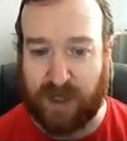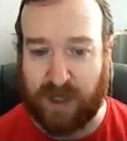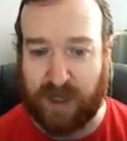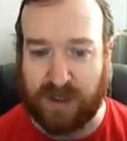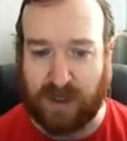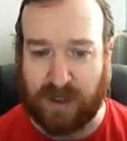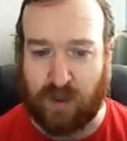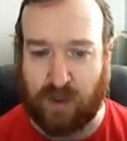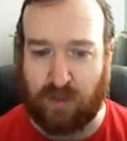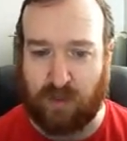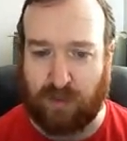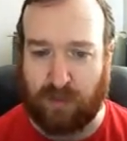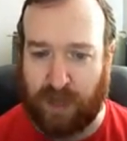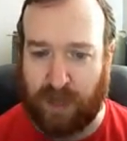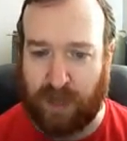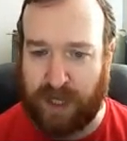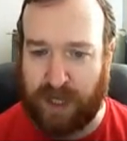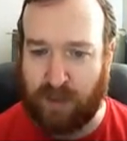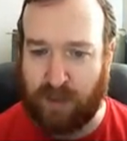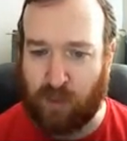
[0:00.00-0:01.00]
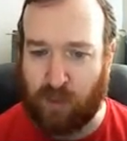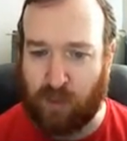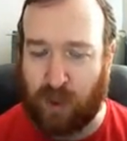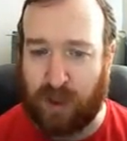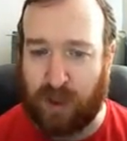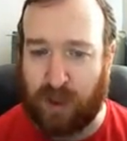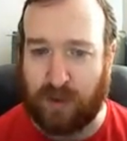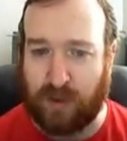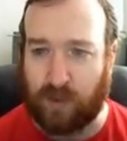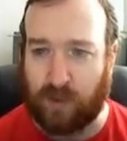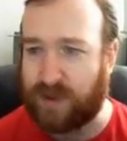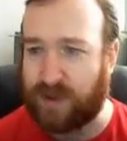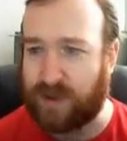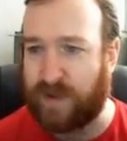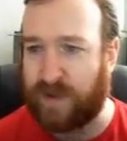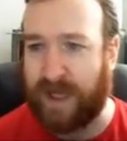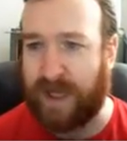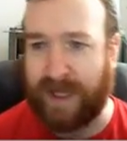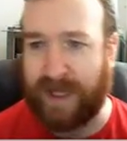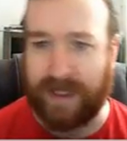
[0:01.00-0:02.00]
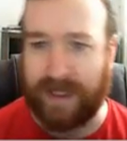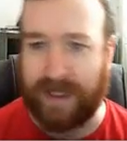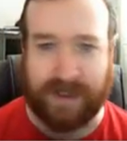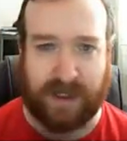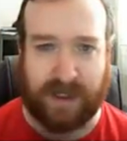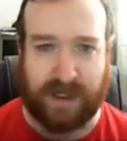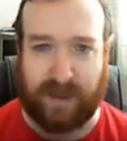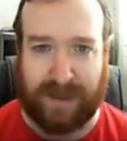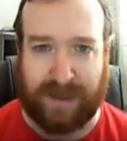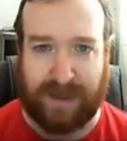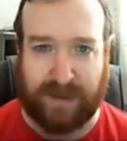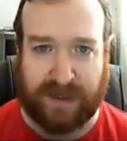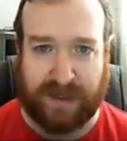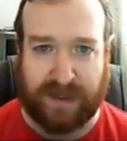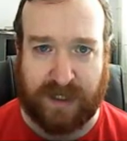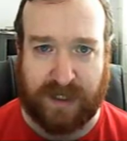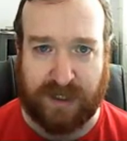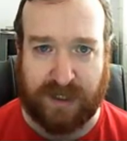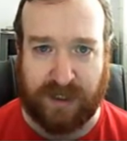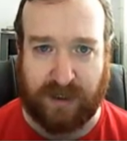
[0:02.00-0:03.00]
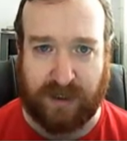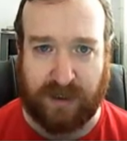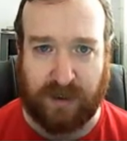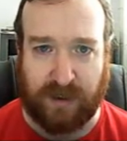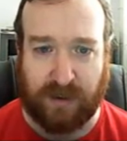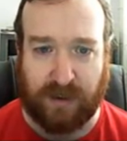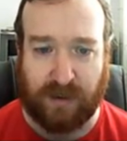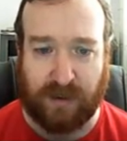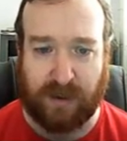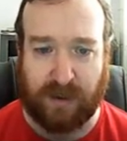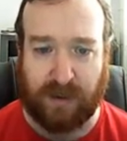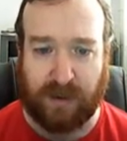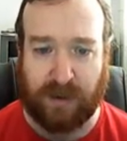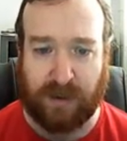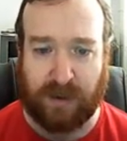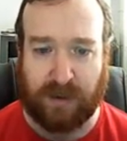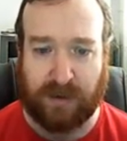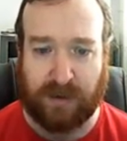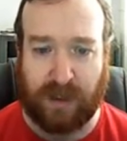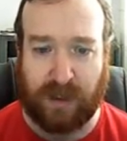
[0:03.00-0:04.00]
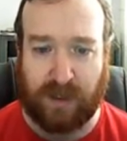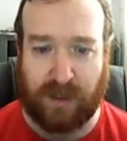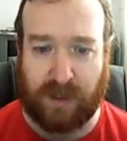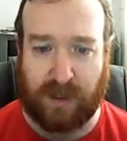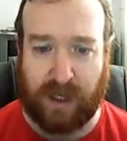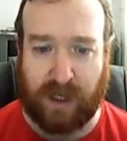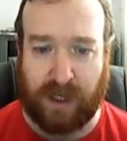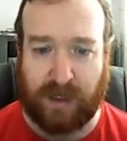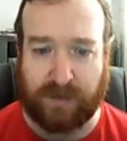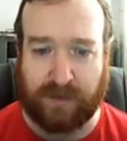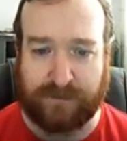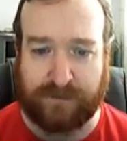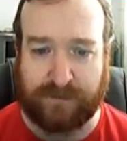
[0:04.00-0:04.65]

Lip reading: So heat what? What do we heat inside a power station? Okay,